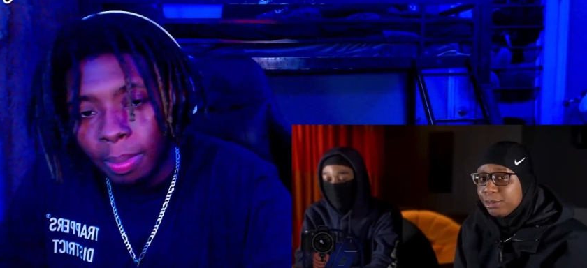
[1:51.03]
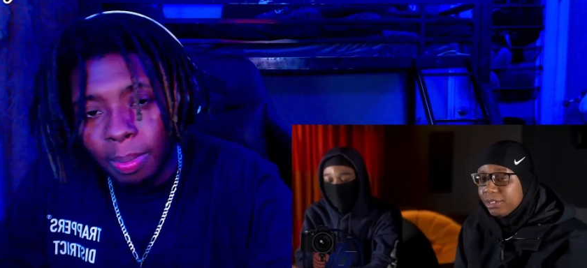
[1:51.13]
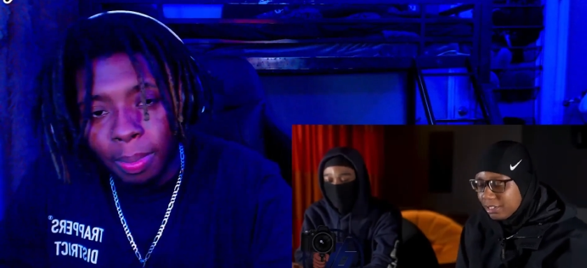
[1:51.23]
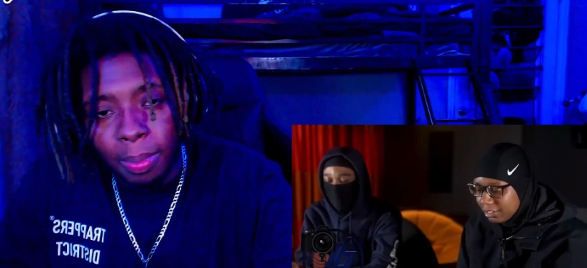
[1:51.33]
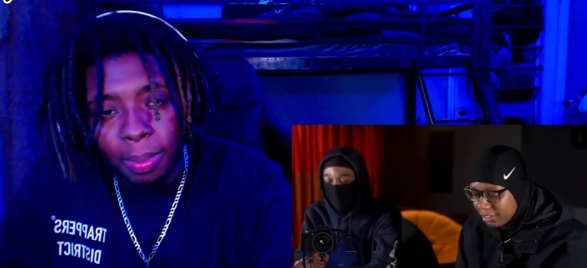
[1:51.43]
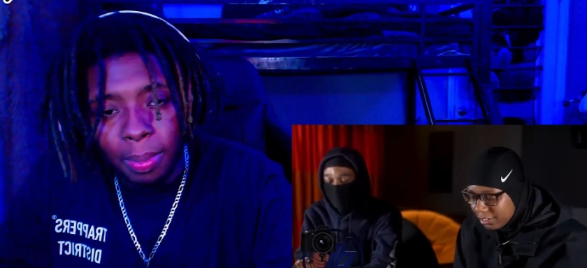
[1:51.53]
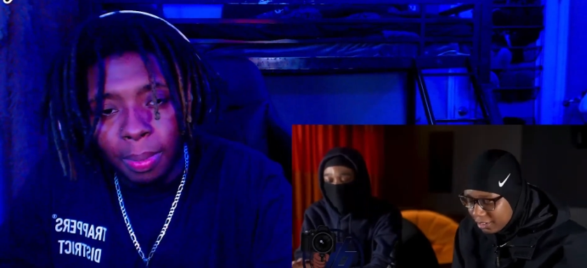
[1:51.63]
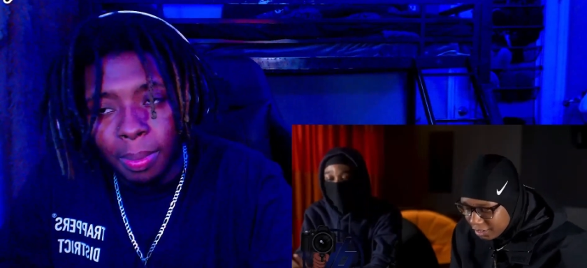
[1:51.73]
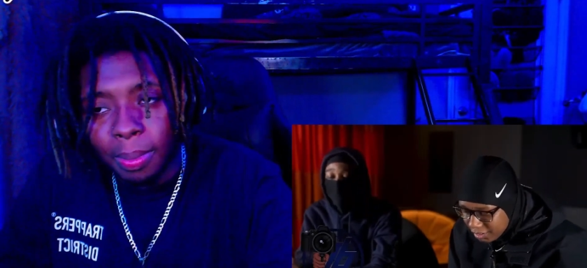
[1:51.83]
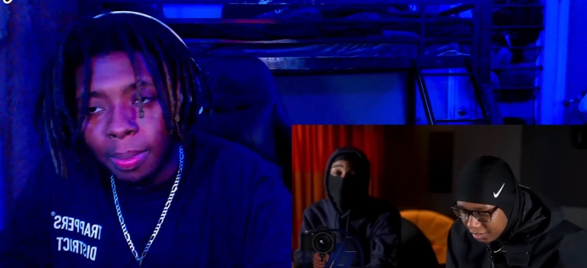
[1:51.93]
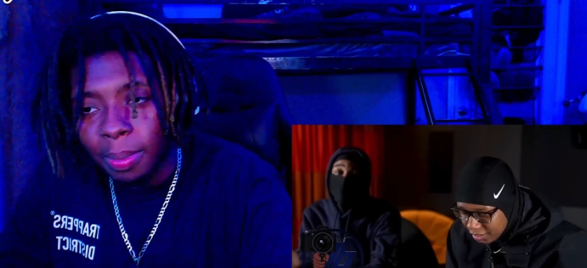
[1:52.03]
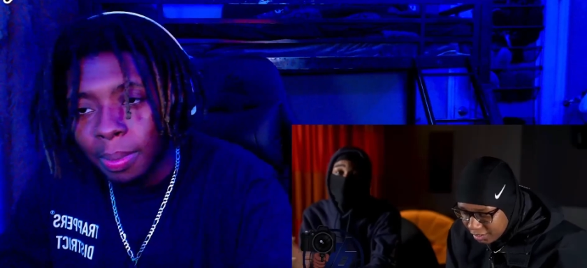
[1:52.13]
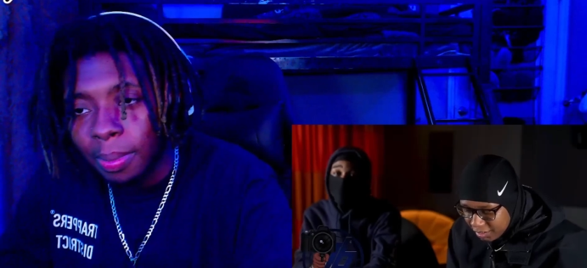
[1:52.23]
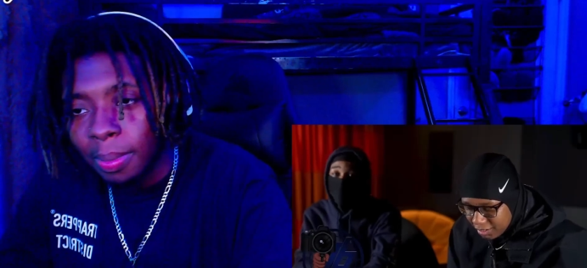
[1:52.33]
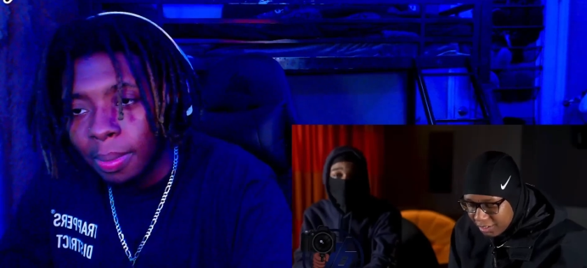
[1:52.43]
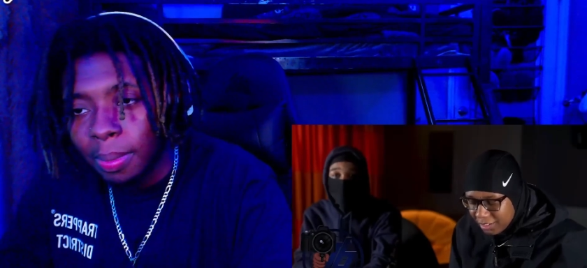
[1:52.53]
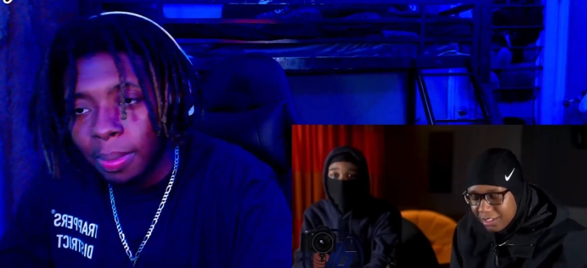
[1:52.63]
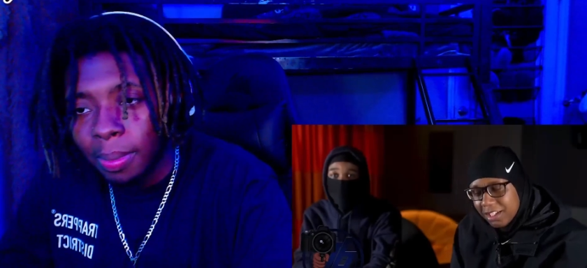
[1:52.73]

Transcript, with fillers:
Speaker 1: homies. That shit don't go.